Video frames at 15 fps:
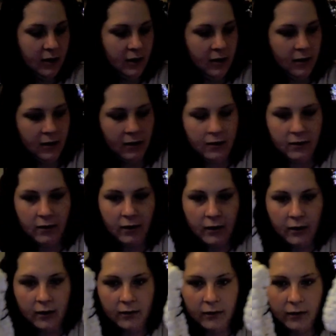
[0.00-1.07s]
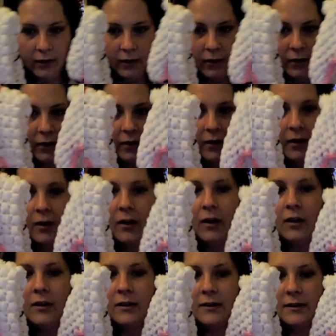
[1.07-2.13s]
I've got another
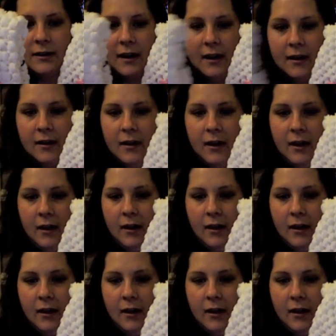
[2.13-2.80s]
set there.